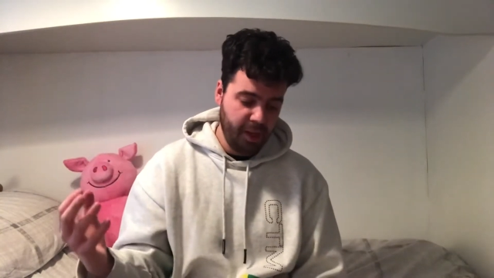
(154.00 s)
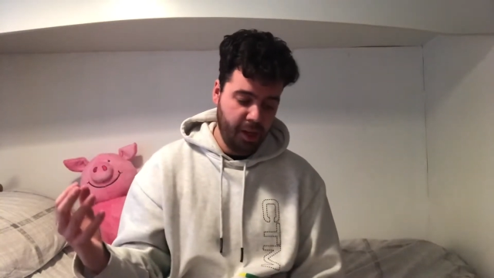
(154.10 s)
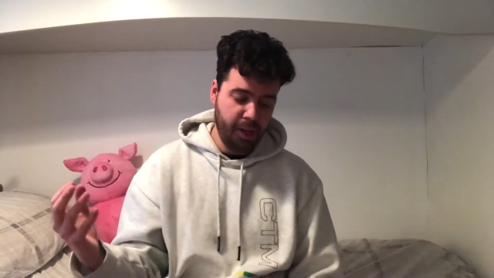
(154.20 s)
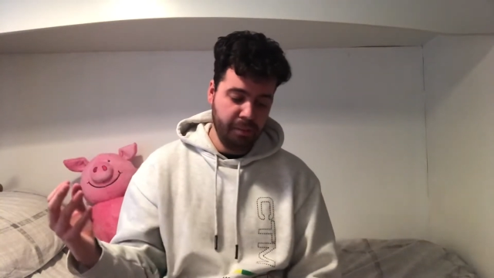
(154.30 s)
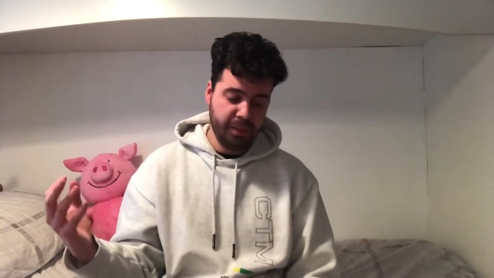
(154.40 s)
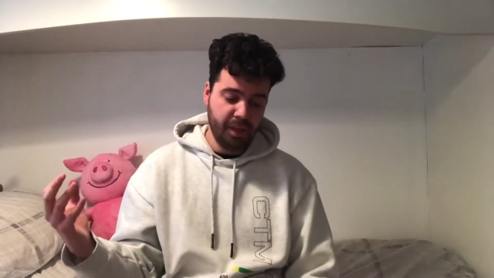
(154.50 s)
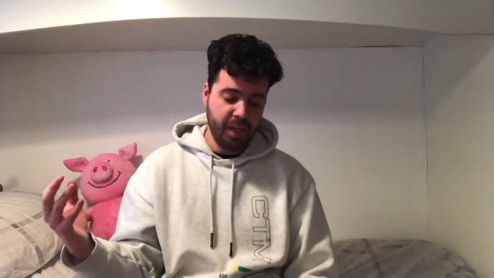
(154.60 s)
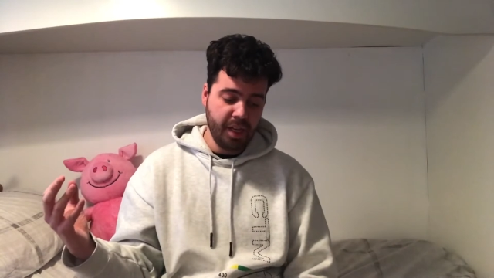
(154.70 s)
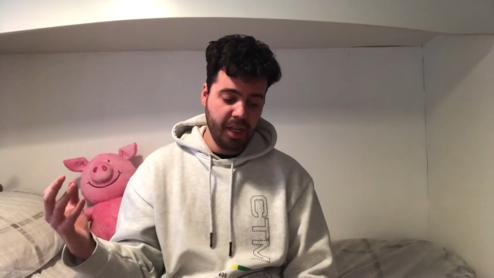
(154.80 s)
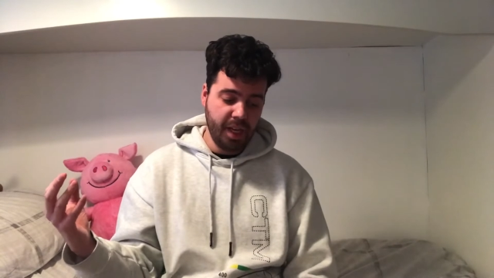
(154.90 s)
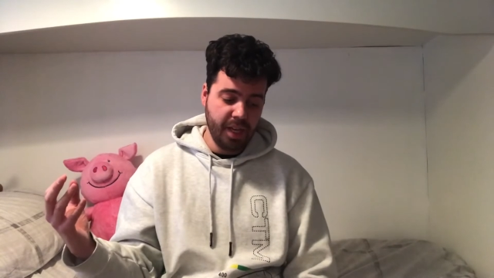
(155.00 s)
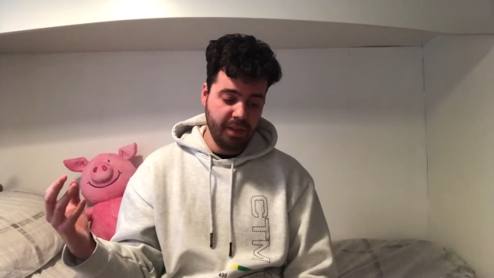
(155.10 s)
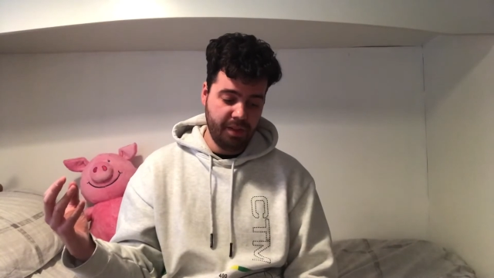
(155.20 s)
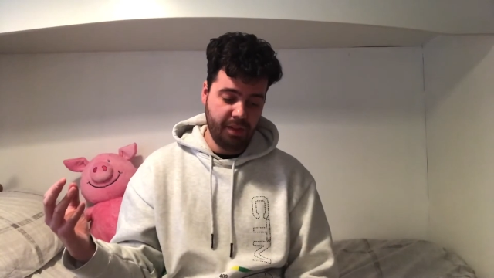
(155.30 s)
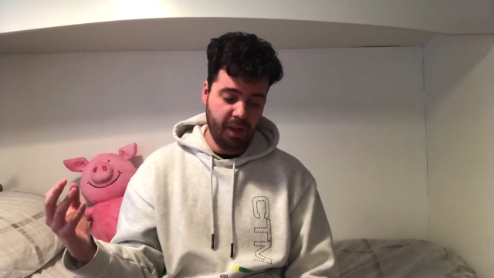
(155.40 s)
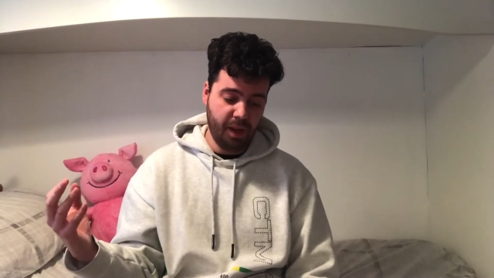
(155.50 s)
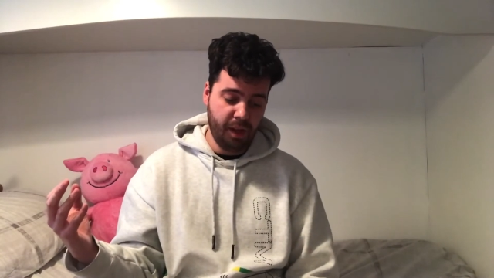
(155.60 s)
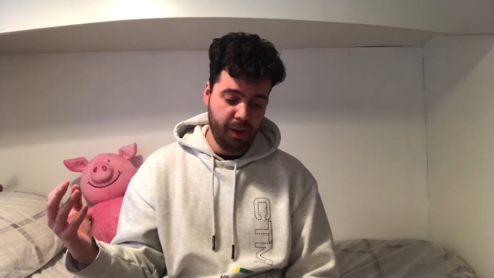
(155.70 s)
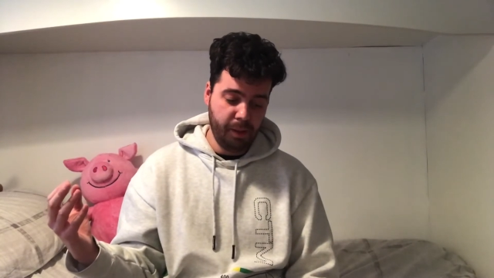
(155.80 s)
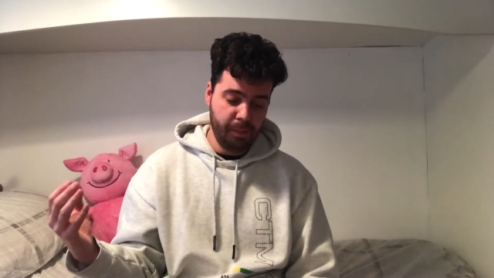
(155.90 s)
So he
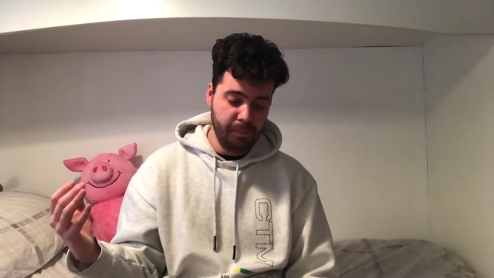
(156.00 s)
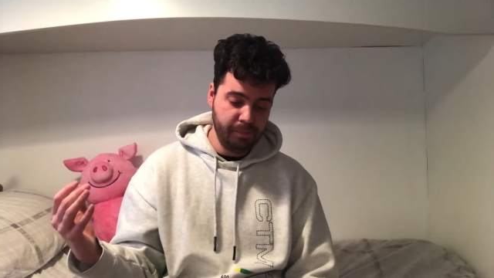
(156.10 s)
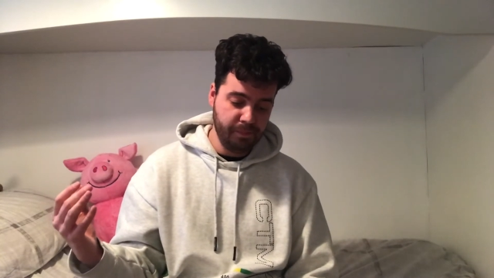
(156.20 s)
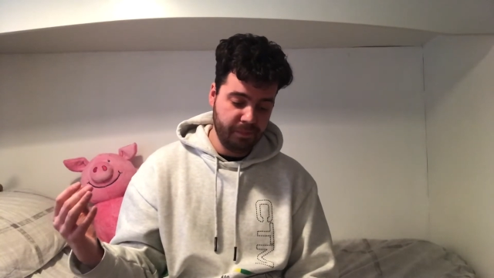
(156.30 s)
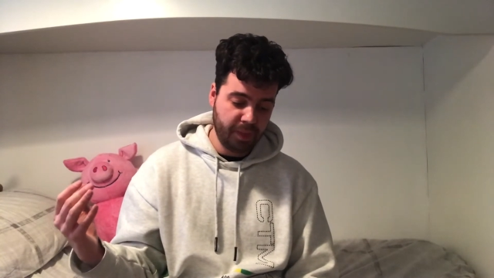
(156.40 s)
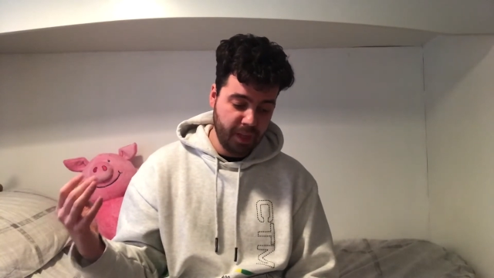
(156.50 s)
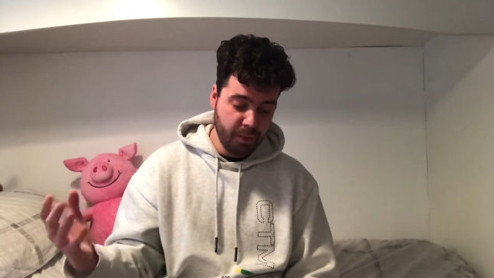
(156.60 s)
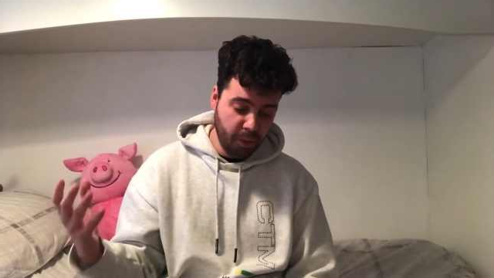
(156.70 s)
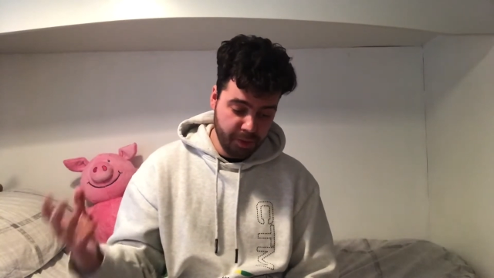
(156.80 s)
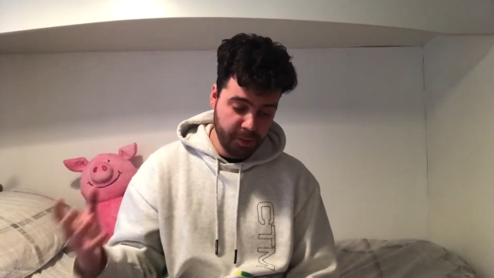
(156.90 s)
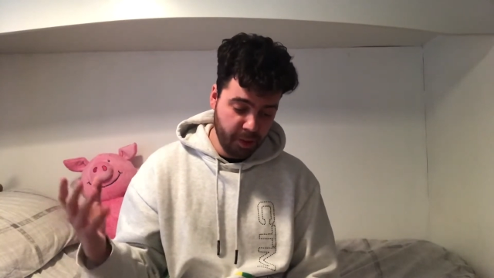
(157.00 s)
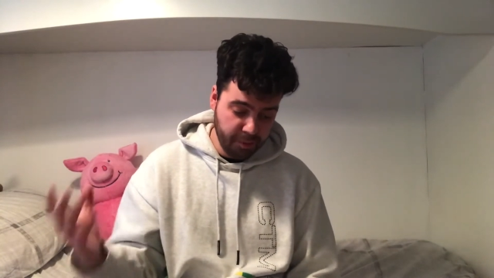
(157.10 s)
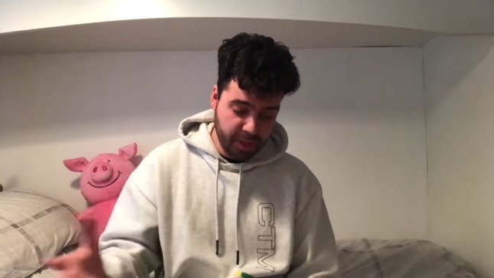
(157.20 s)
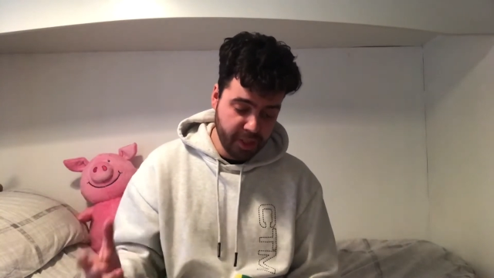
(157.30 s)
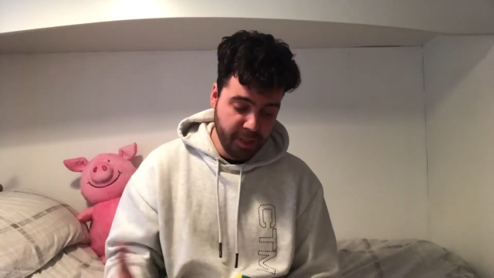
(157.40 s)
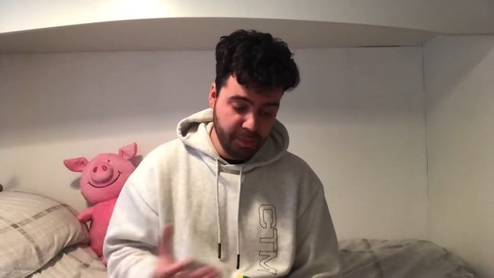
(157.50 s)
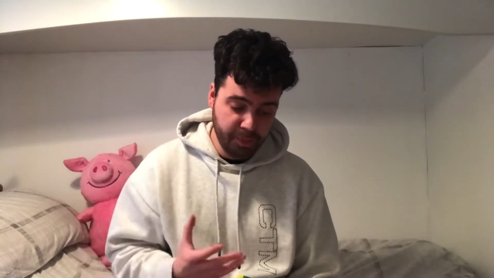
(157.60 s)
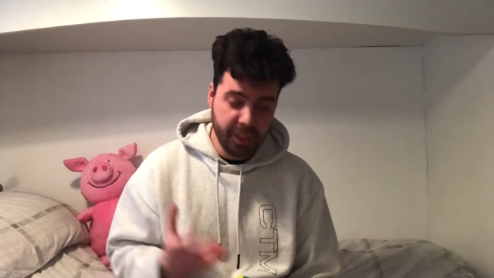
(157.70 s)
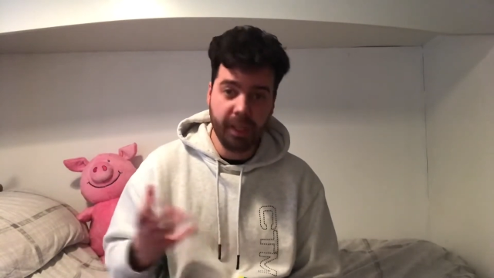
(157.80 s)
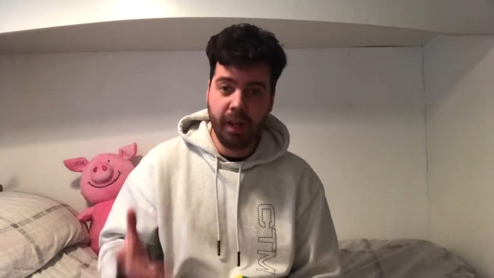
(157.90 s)
was originally born in
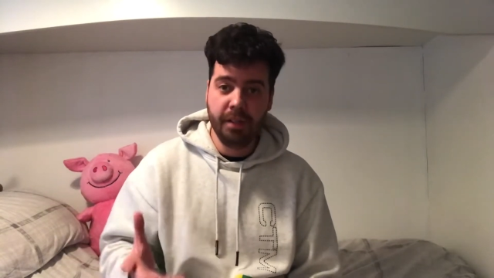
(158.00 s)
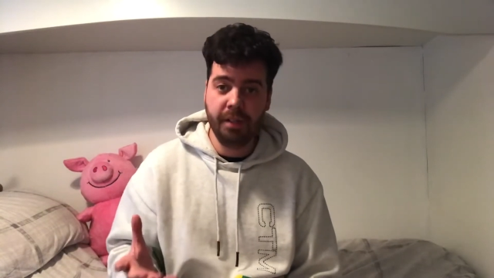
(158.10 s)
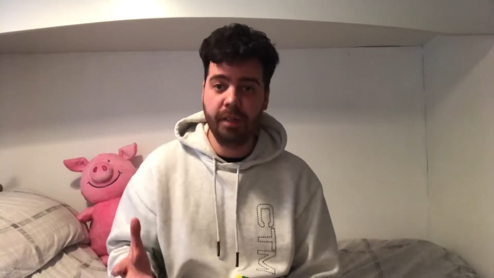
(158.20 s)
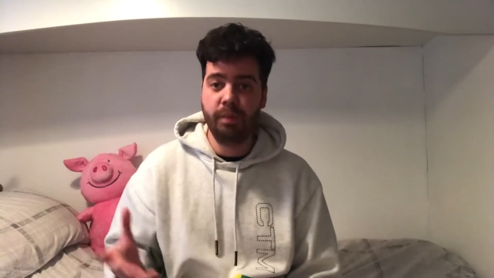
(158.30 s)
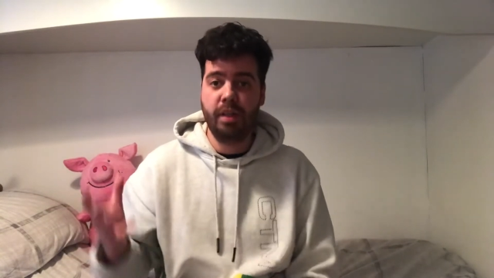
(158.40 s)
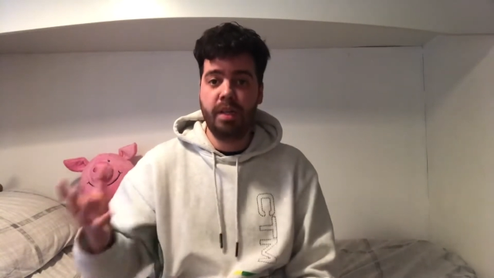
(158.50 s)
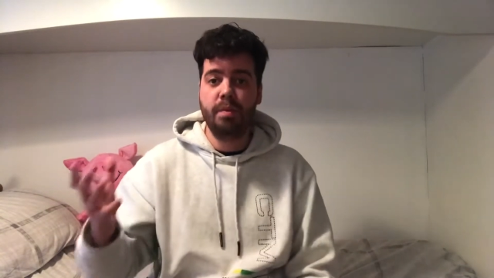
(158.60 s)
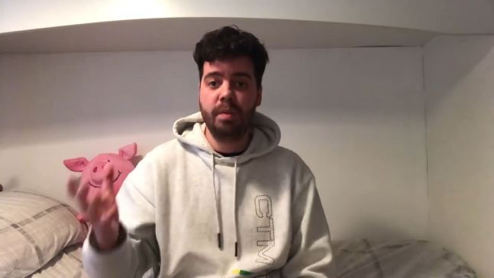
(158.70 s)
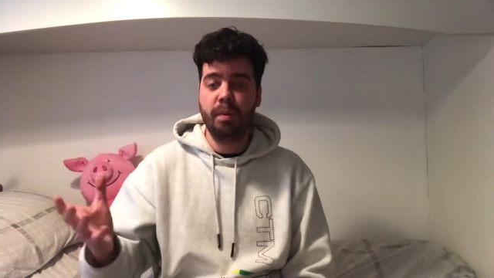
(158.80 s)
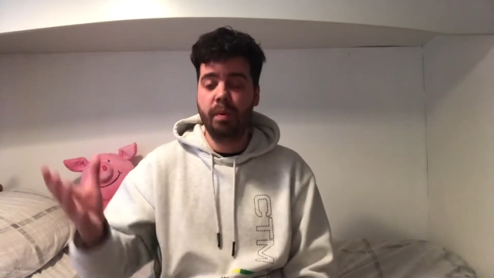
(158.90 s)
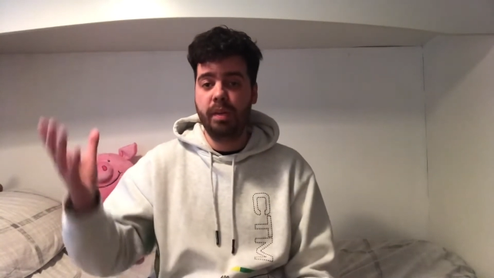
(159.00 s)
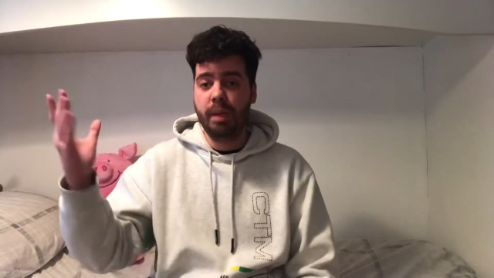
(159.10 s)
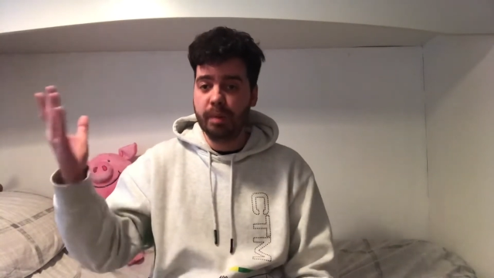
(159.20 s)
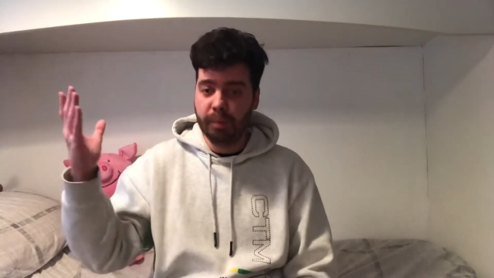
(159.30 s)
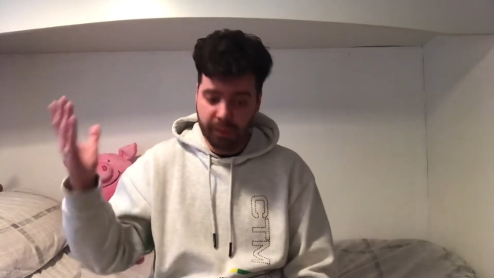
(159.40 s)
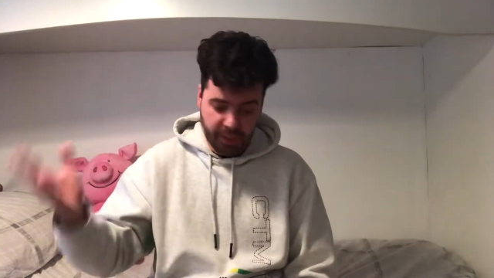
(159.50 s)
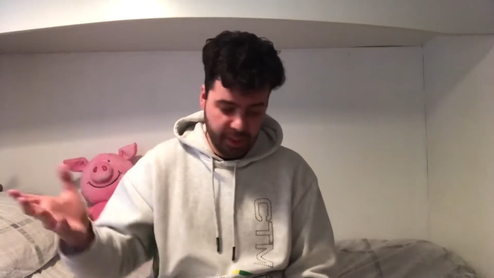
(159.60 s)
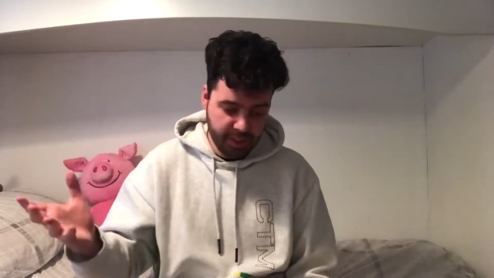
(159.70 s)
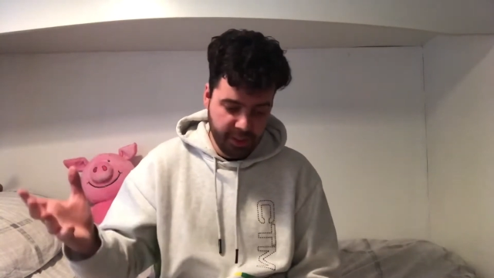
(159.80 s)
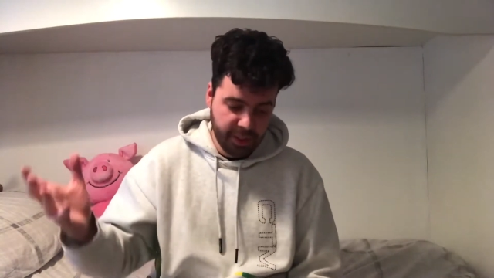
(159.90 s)
London. When he was born in
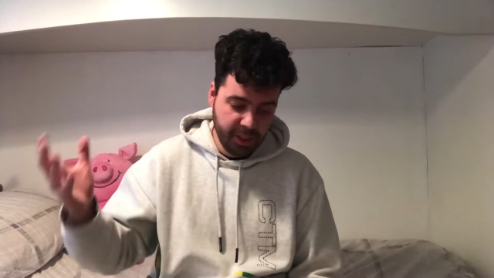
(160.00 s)
London.